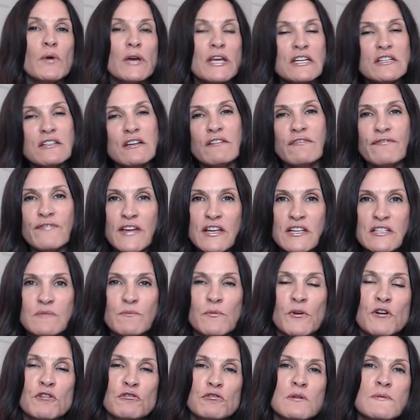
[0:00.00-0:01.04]
into
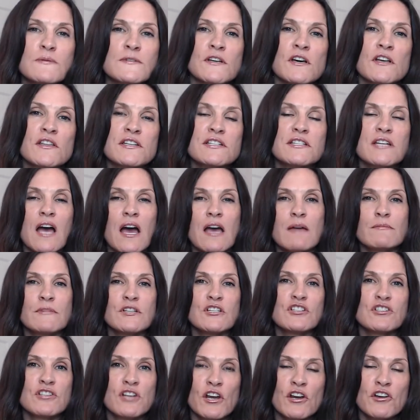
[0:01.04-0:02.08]
Facebook groups all the time and
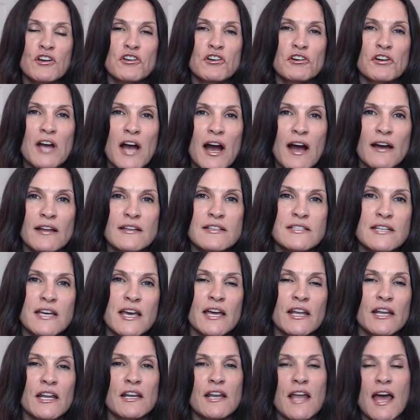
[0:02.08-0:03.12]
share your
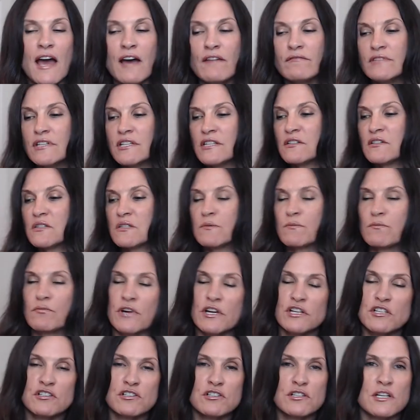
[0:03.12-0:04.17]
content and have these
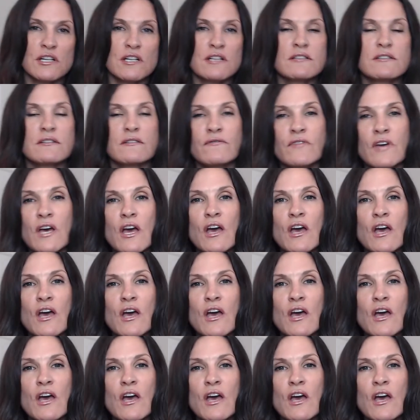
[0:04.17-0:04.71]
spreadsheets of,